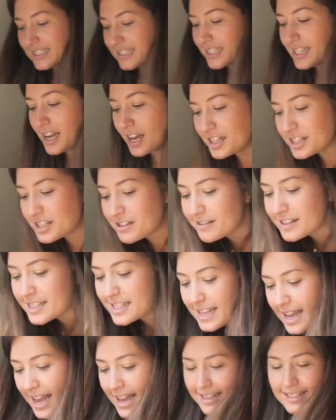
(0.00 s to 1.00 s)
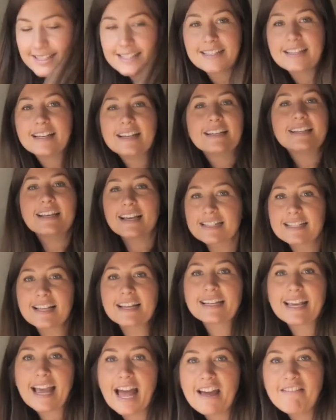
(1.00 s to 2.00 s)
The answer is yes. Yes,
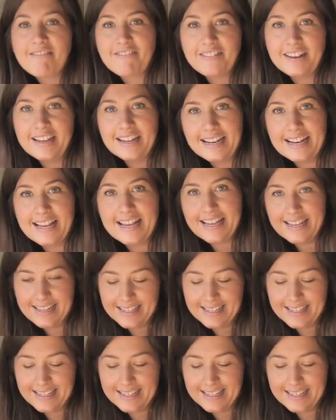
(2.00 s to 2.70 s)
I can fit in here.